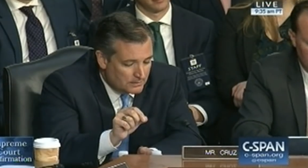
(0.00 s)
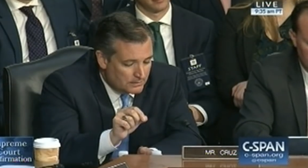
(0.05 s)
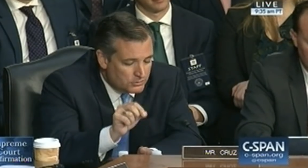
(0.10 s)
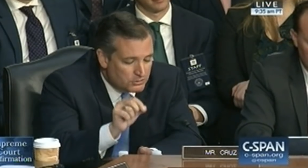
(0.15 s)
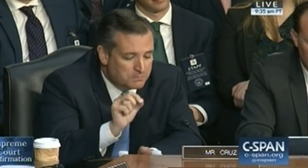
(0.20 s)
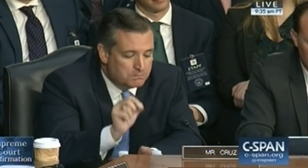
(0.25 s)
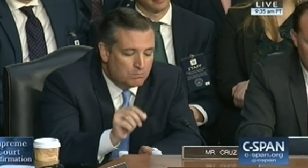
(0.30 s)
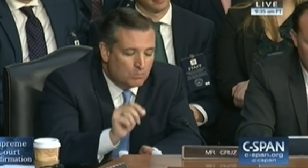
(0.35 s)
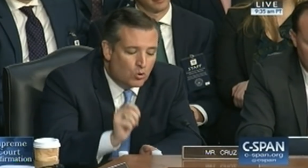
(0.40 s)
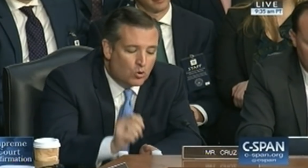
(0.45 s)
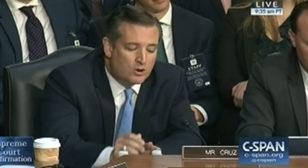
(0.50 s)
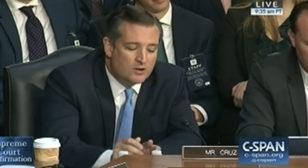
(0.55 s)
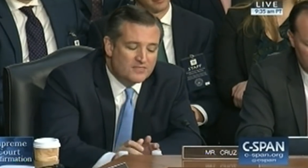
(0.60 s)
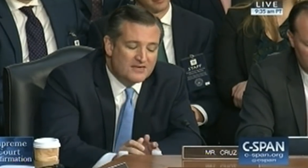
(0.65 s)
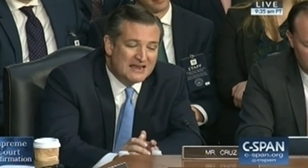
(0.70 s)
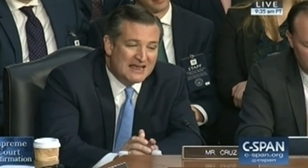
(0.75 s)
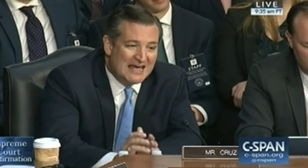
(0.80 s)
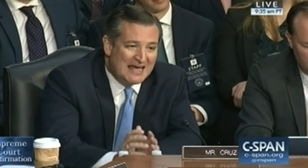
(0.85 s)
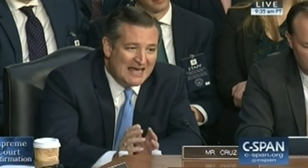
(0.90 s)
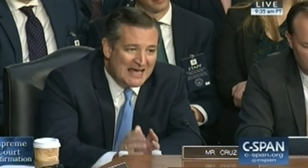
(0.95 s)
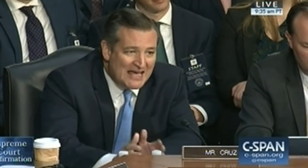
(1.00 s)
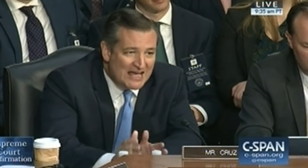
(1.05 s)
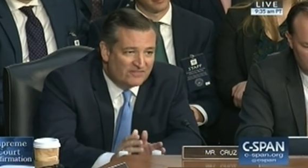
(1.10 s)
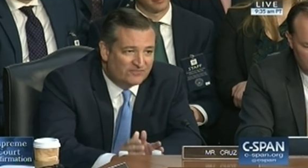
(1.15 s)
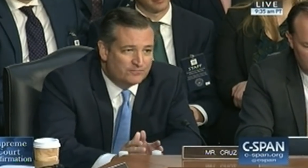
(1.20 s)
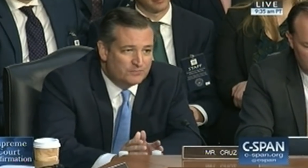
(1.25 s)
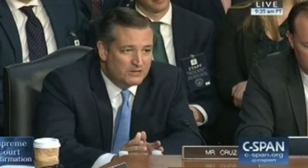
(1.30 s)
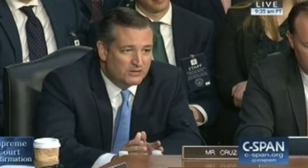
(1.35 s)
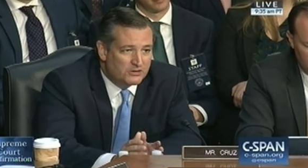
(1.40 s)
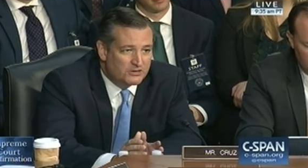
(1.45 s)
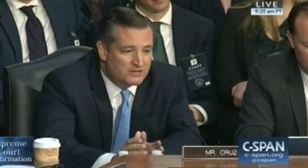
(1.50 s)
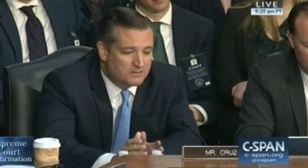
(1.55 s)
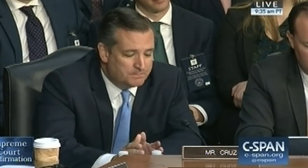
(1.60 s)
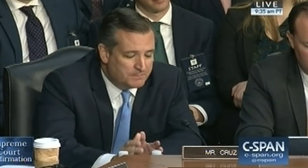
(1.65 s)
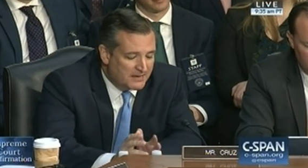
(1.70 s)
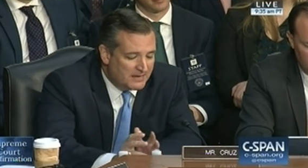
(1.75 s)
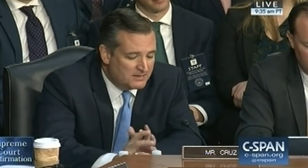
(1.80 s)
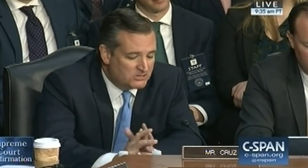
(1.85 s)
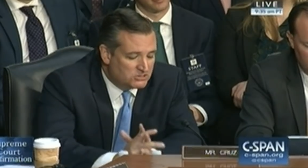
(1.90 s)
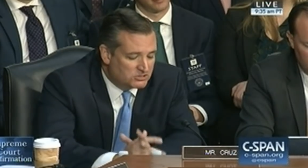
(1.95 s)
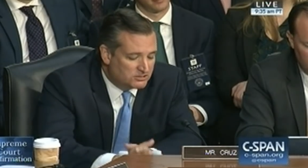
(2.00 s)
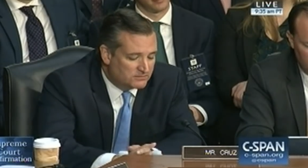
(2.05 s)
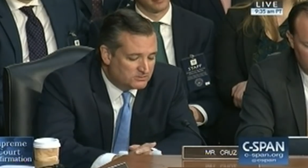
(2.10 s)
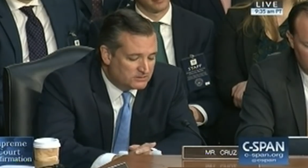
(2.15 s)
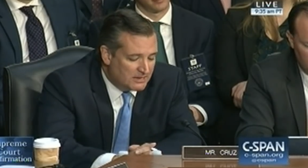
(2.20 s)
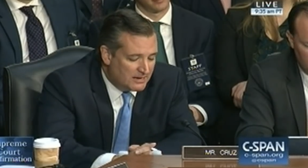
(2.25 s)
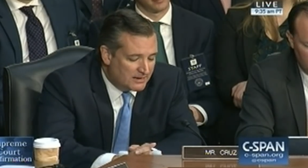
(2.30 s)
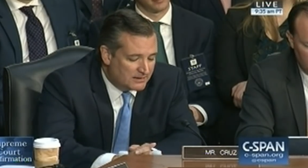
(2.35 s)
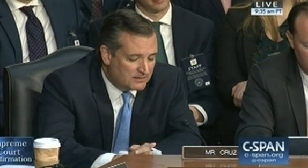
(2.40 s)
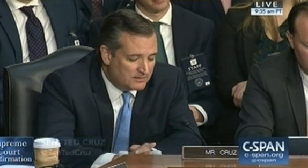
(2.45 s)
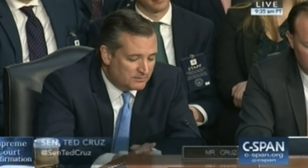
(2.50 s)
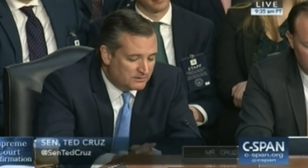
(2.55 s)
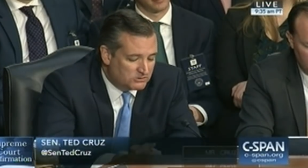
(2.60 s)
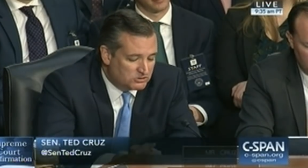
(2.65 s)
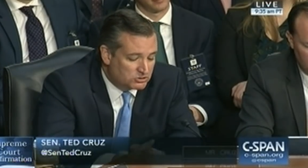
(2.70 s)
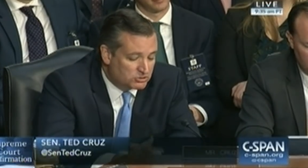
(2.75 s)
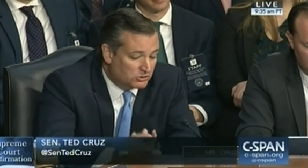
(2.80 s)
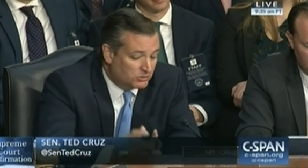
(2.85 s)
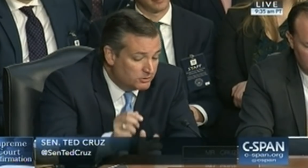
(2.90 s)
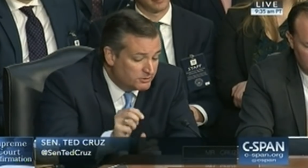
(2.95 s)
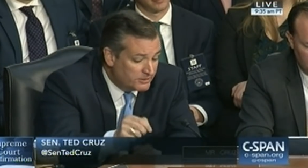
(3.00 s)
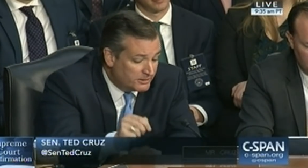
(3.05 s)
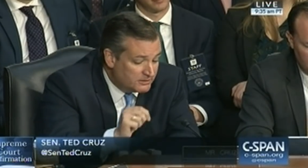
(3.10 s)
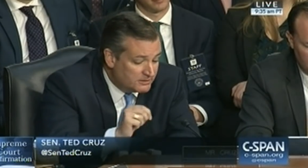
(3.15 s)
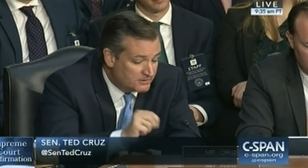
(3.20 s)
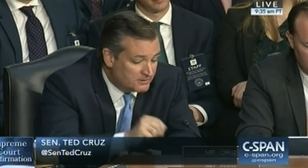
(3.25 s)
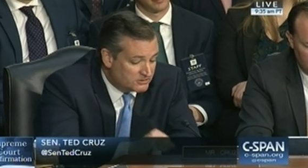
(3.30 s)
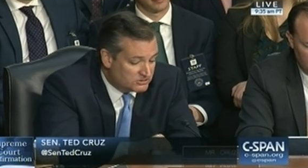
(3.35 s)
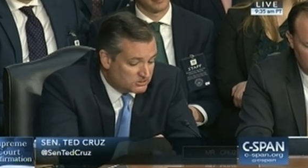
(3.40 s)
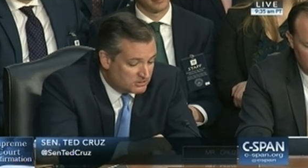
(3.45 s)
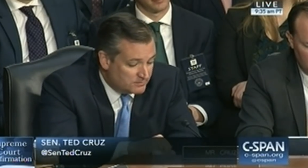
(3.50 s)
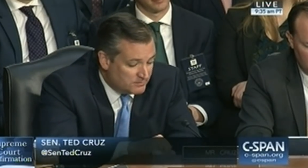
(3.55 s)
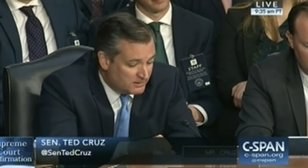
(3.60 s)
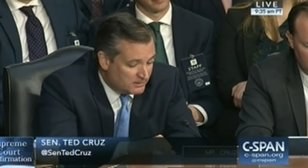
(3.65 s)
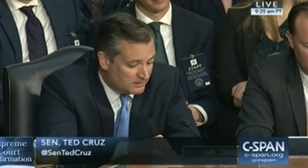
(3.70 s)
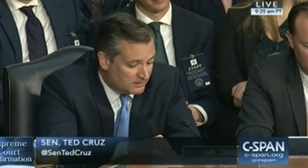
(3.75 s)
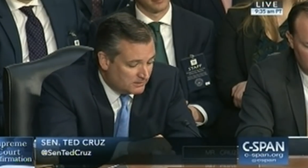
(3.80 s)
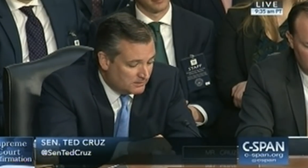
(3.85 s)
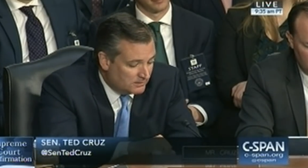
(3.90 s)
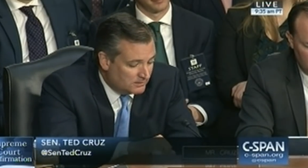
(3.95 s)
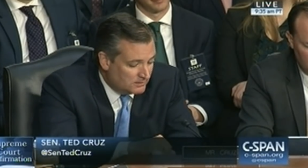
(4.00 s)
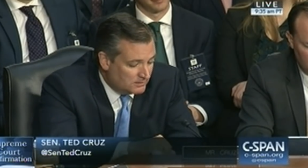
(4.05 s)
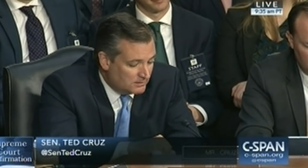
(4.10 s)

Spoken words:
The more than 500,000 pages of documents turned into this committee